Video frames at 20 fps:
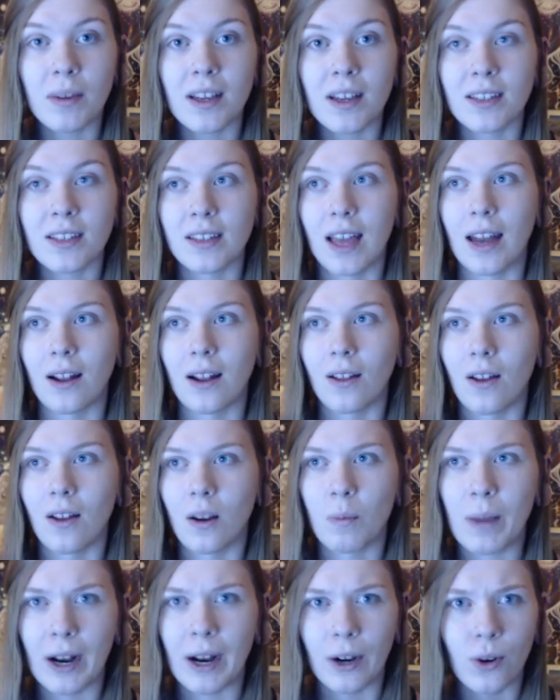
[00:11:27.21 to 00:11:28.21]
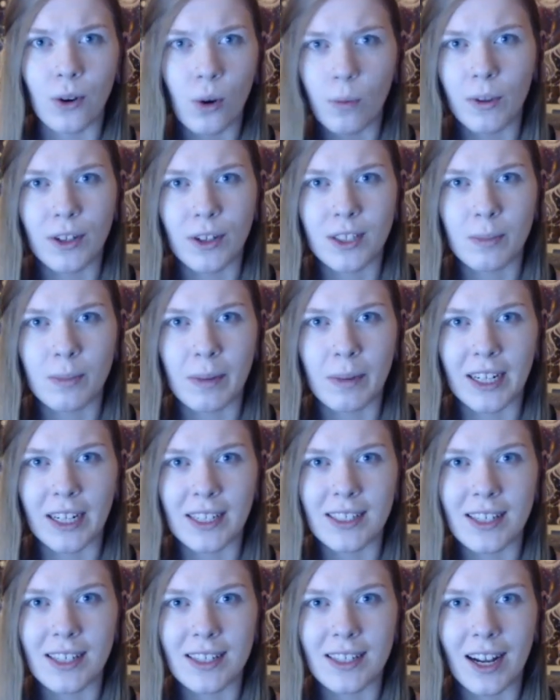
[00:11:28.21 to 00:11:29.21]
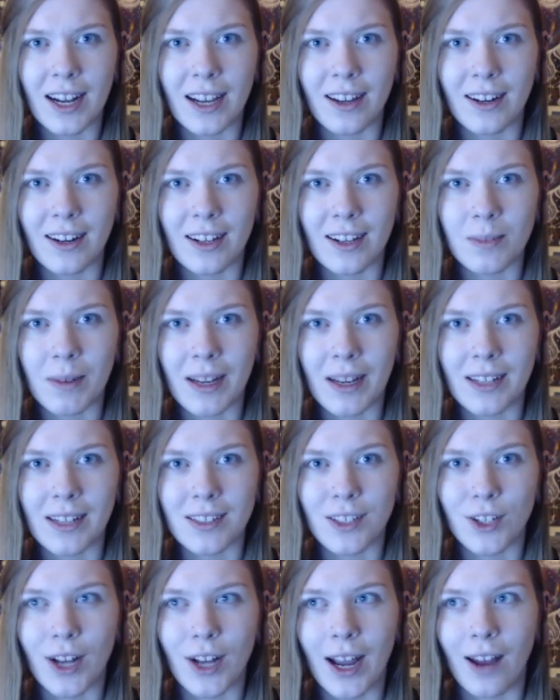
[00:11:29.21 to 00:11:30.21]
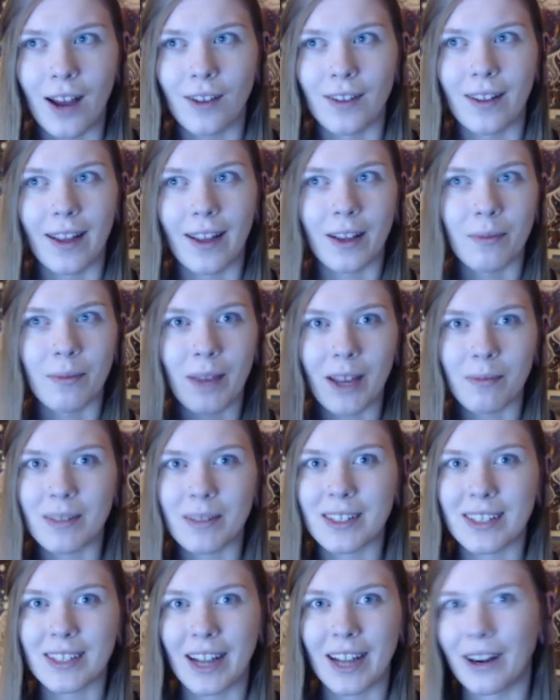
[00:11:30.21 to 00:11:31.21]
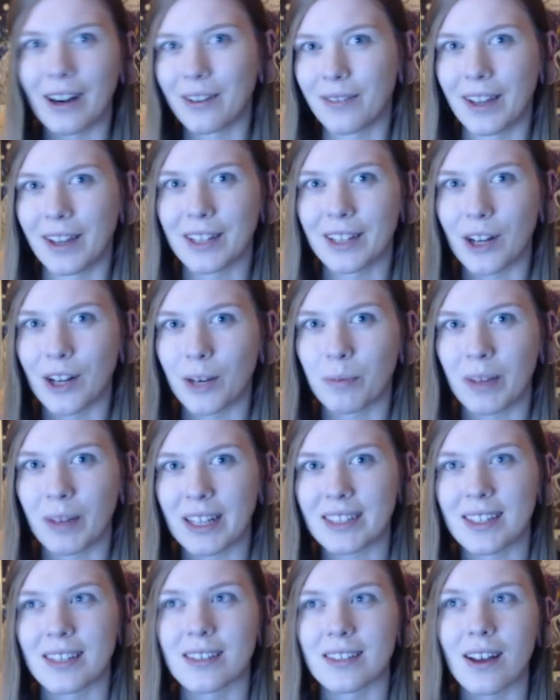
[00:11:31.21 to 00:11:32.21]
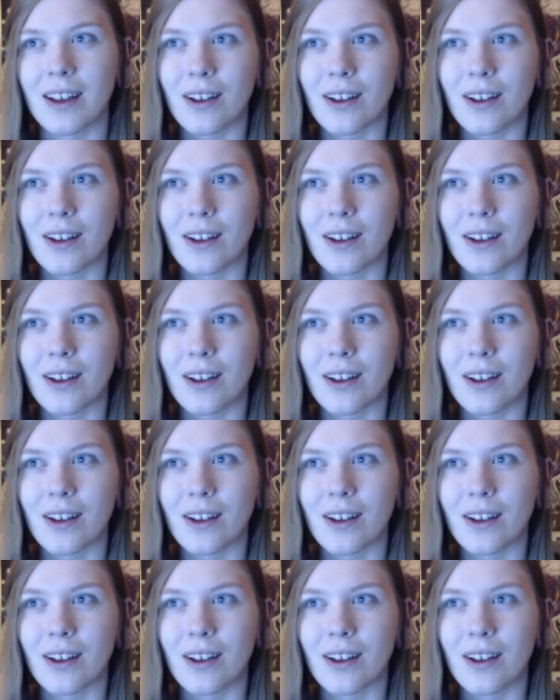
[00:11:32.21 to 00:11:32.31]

because I had a lot of paranormal experiences that I couldn't explain as a child that like made me scared of like dark places.